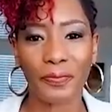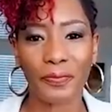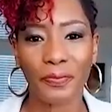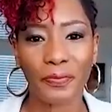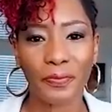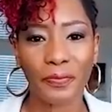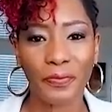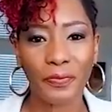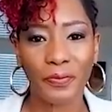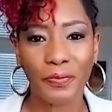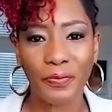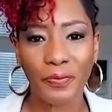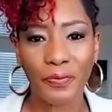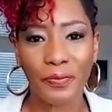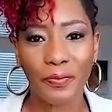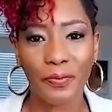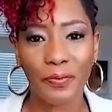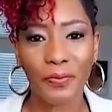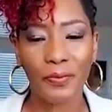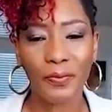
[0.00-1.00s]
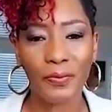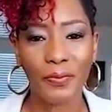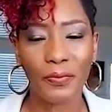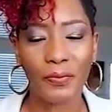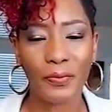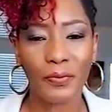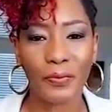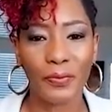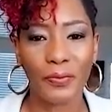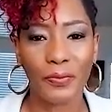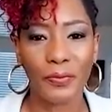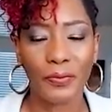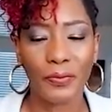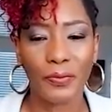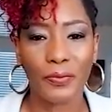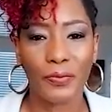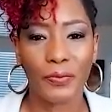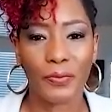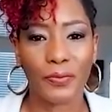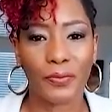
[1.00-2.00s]

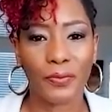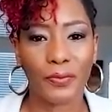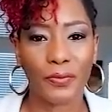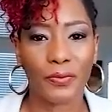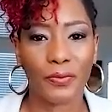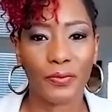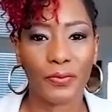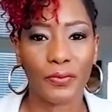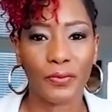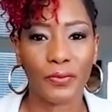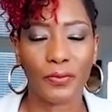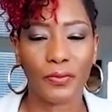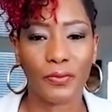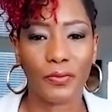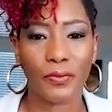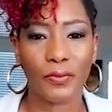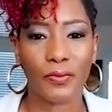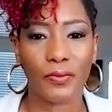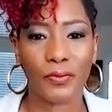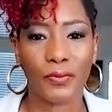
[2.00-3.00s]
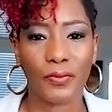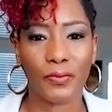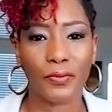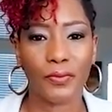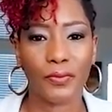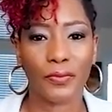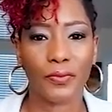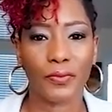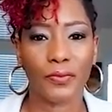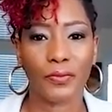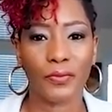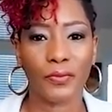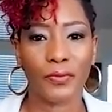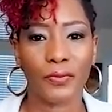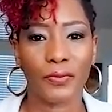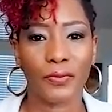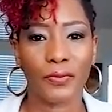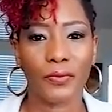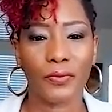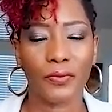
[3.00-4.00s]

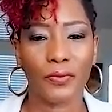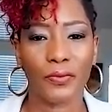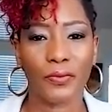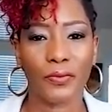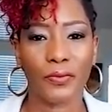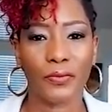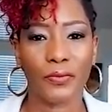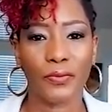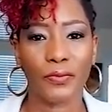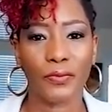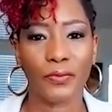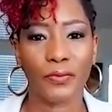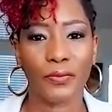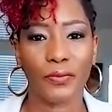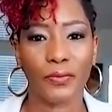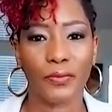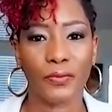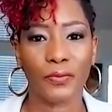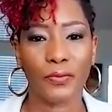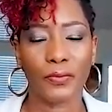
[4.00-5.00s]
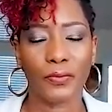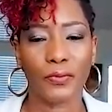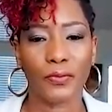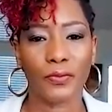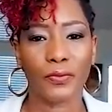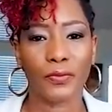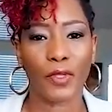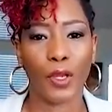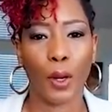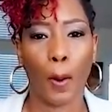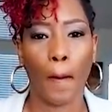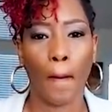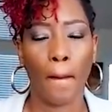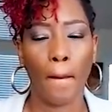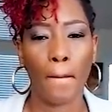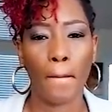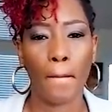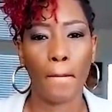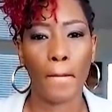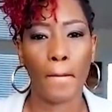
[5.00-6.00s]

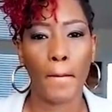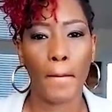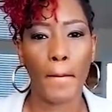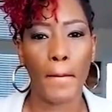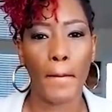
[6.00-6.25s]
[no speech]